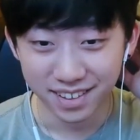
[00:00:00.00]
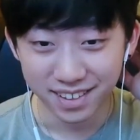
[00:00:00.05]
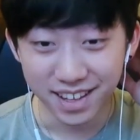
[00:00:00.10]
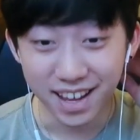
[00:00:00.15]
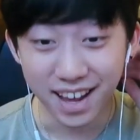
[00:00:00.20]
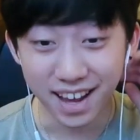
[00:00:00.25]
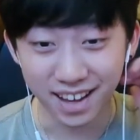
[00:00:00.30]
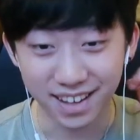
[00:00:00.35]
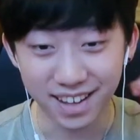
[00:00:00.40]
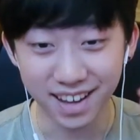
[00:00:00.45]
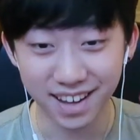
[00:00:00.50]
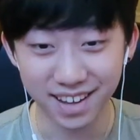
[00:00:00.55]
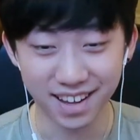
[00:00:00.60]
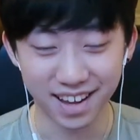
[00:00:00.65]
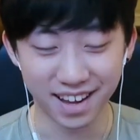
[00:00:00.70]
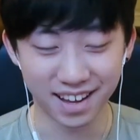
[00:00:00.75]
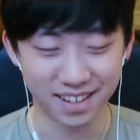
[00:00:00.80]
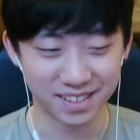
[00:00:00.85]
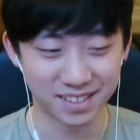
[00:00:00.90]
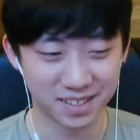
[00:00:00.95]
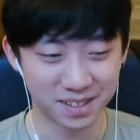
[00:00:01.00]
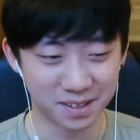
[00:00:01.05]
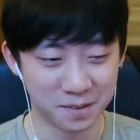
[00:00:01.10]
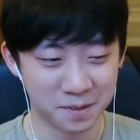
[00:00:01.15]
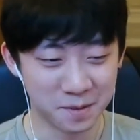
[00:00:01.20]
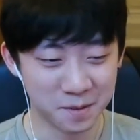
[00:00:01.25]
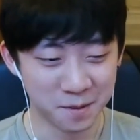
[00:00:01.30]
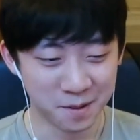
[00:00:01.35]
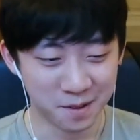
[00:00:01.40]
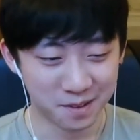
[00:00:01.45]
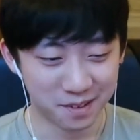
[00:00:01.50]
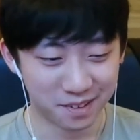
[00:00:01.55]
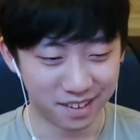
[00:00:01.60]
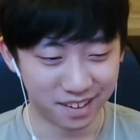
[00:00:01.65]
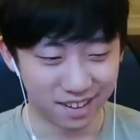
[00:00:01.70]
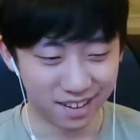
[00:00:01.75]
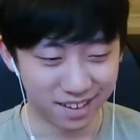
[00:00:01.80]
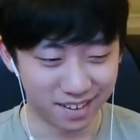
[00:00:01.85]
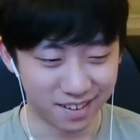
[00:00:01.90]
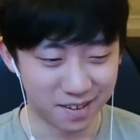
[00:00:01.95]
yeah. So,
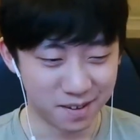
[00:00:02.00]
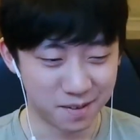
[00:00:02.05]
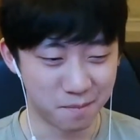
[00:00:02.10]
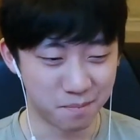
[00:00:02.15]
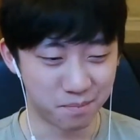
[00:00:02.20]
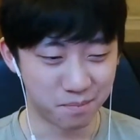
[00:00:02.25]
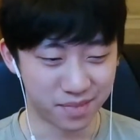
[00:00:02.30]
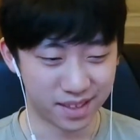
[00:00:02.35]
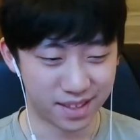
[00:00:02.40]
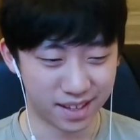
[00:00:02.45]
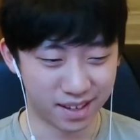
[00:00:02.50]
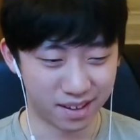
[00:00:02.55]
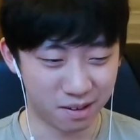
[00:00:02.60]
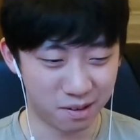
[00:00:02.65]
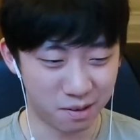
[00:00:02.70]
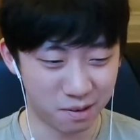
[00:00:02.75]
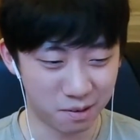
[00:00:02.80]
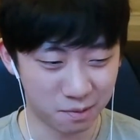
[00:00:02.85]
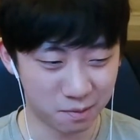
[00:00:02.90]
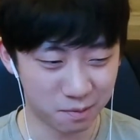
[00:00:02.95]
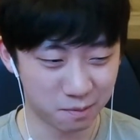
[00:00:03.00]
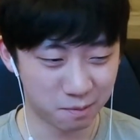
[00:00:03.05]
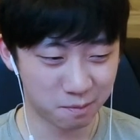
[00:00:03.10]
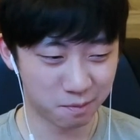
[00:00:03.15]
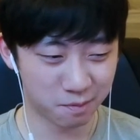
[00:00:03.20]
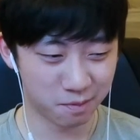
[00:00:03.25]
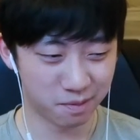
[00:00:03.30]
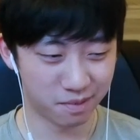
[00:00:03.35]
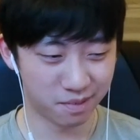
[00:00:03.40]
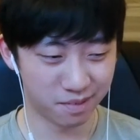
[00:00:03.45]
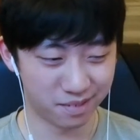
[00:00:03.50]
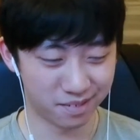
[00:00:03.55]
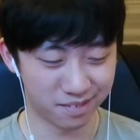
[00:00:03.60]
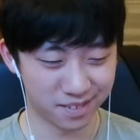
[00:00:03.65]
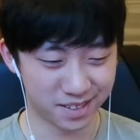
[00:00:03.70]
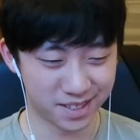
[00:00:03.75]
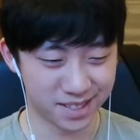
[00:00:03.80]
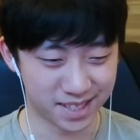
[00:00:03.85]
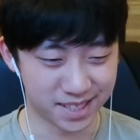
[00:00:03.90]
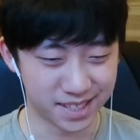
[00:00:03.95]
the whole
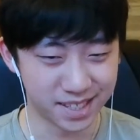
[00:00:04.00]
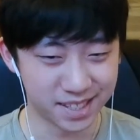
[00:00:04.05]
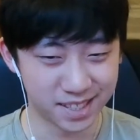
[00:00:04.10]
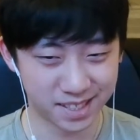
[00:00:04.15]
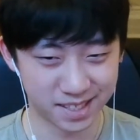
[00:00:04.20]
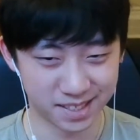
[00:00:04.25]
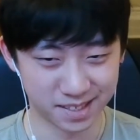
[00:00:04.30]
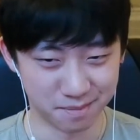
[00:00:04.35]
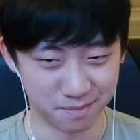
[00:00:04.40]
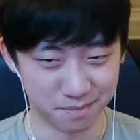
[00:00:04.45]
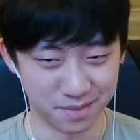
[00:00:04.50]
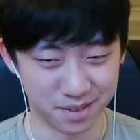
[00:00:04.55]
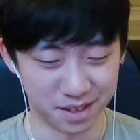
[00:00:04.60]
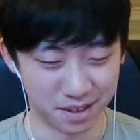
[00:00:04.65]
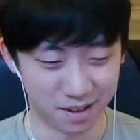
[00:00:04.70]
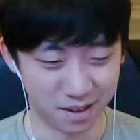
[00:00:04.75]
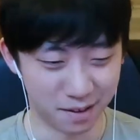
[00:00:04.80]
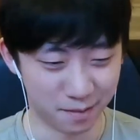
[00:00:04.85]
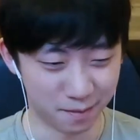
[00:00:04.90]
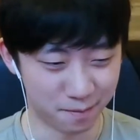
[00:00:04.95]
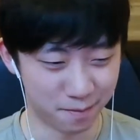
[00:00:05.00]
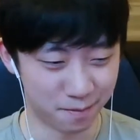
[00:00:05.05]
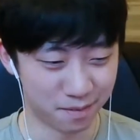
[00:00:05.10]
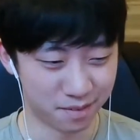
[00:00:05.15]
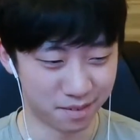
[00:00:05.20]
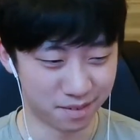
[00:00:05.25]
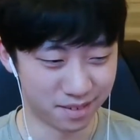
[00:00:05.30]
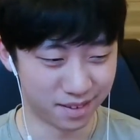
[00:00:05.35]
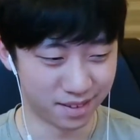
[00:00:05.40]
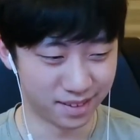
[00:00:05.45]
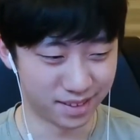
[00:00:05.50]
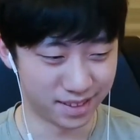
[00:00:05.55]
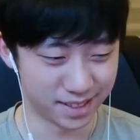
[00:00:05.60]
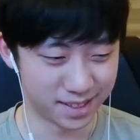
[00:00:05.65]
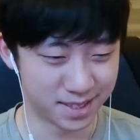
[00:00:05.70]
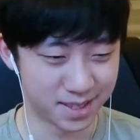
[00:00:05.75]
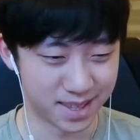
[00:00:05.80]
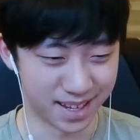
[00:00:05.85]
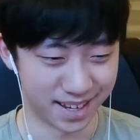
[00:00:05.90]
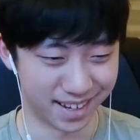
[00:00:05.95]
system of
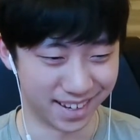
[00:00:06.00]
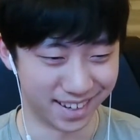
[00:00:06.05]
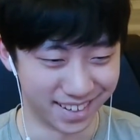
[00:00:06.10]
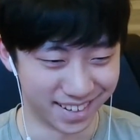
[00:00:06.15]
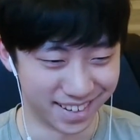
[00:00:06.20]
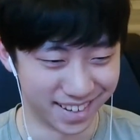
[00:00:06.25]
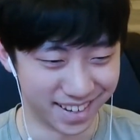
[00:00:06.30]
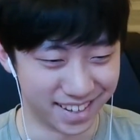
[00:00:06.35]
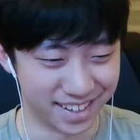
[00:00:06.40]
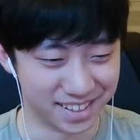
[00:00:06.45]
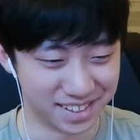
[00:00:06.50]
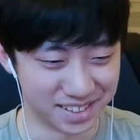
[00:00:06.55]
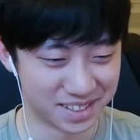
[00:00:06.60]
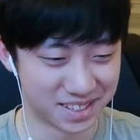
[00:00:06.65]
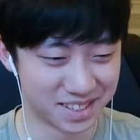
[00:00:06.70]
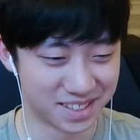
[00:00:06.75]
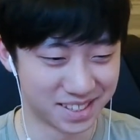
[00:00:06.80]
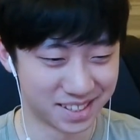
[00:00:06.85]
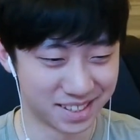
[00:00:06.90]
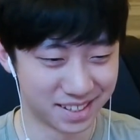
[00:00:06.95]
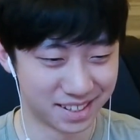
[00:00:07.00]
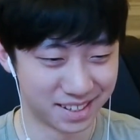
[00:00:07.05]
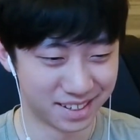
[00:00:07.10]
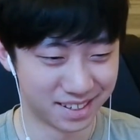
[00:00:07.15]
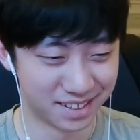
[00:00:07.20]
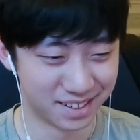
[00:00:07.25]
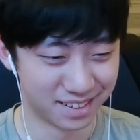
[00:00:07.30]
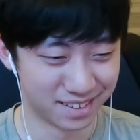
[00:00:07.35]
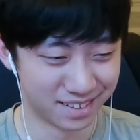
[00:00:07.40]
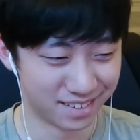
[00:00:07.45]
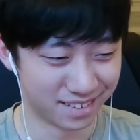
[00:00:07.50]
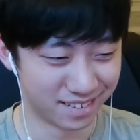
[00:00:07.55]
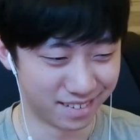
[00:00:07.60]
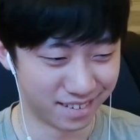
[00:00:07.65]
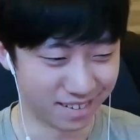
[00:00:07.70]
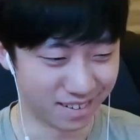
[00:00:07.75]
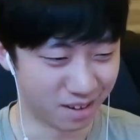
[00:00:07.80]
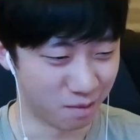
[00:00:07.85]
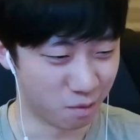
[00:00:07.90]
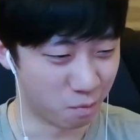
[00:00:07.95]
this thing is
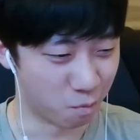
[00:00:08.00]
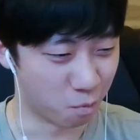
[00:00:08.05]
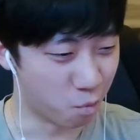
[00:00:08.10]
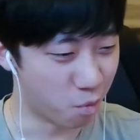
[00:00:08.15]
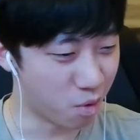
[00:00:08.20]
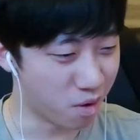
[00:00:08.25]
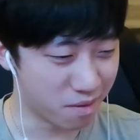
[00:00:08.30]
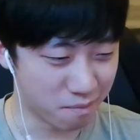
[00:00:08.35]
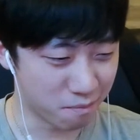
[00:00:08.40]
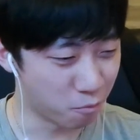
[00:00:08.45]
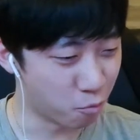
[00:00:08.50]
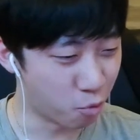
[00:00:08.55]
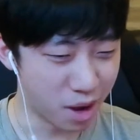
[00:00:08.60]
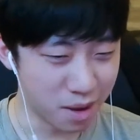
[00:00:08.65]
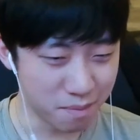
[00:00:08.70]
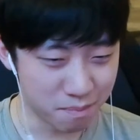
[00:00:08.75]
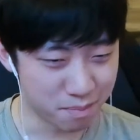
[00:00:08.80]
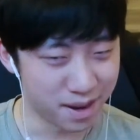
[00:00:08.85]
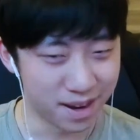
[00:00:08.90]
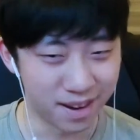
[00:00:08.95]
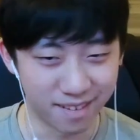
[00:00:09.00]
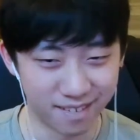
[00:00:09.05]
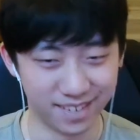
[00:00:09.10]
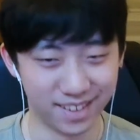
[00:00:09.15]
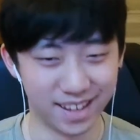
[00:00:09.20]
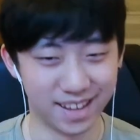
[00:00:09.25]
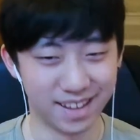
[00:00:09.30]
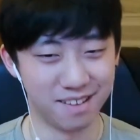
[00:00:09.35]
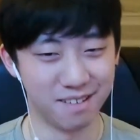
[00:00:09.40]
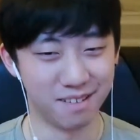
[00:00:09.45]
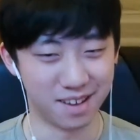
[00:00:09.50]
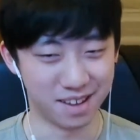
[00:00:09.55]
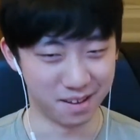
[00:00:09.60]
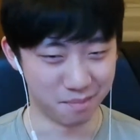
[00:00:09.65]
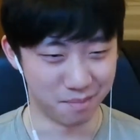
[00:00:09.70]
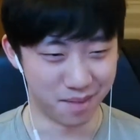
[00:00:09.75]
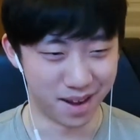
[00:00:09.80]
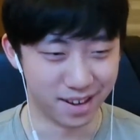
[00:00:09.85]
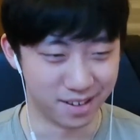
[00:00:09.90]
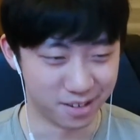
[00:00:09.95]
way bigger than you can
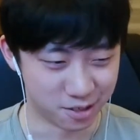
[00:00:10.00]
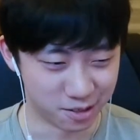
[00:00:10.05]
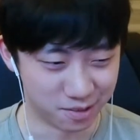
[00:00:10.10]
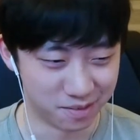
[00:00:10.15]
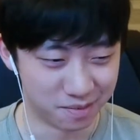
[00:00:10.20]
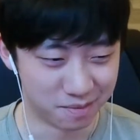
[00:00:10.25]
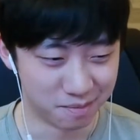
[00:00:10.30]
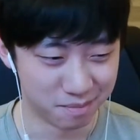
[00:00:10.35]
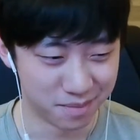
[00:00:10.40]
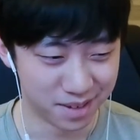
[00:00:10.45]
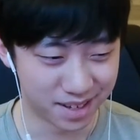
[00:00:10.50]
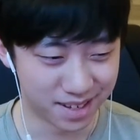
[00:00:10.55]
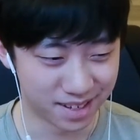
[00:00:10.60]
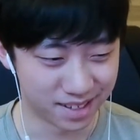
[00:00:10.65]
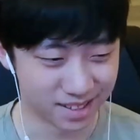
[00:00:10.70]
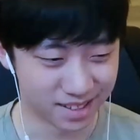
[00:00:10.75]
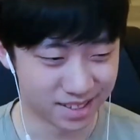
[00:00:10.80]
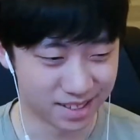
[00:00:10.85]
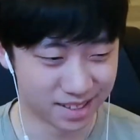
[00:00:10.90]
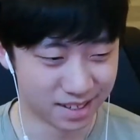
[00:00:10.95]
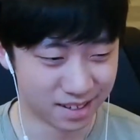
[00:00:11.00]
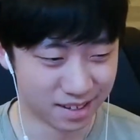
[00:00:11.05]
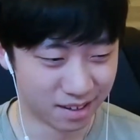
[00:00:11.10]
imagine. Because,